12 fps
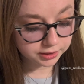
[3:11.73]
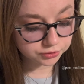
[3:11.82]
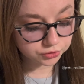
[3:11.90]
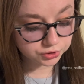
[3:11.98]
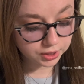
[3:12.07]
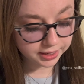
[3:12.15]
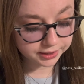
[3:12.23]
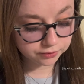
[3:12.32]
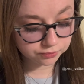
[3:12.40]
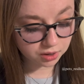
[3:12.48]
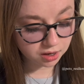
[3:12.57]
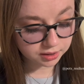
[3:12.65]
jagged
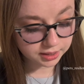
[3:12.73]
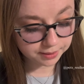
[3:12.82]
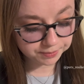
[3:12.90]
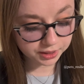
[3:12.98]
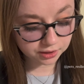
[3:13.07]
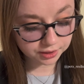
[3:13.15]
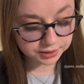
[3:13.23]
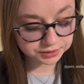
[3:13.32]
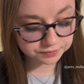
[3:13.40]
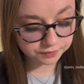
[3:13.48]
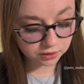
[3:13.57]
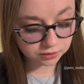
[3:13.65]
rock at Paradise
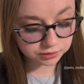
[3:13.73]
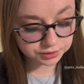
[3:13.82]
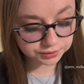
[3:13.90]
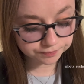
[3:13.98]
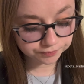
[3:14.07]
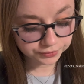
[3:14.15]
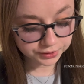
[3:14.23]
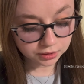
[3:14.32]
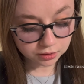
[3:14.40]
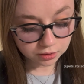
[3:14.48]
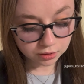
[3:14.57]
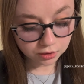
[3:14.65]
Falls.
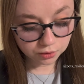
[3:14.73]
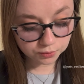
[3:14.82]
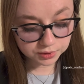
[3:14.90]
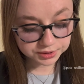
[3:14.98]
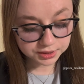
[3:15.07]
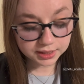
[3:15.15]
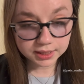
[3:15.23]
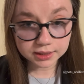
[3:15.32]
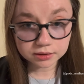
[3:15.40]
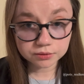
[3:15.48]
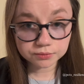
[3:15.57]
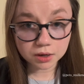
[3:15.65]
Once I hit
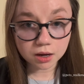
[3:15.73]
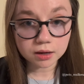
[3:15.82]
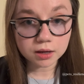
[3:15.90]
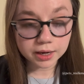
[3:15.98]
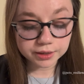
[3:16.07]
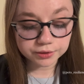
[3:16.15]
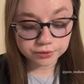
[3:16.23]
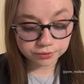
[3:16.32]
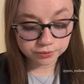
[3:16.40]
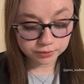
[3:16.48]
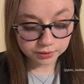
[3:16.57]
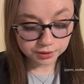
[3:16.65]
the rock, I
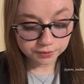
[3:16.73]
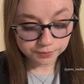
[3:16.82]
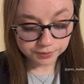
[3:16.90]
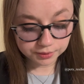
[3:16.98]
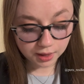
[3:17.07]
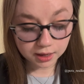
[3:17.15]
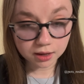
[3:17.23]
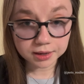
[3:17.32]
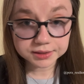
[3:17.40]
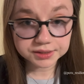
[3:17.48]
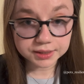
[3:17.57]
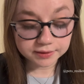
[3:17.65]
knew that God
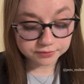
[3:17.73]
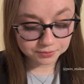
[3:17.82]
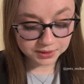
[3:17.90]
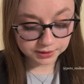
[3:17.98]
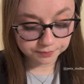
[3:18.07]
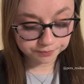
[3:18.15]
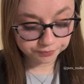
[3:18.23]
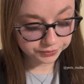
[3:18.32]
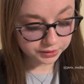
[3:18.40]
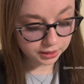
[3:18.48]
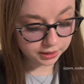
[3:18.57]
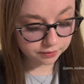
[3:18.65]
saved me
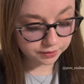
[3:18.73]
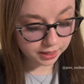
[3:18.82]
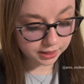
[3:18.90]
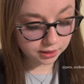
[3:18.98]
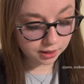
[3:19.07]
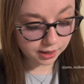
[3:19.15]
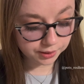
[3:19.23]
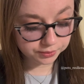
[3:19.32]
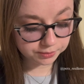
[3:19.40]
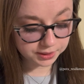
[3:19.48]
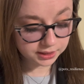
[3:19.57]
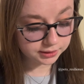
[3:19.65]
and that I would
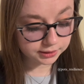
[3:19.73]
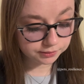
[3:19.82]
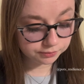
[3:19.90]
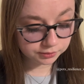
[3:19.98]
make it.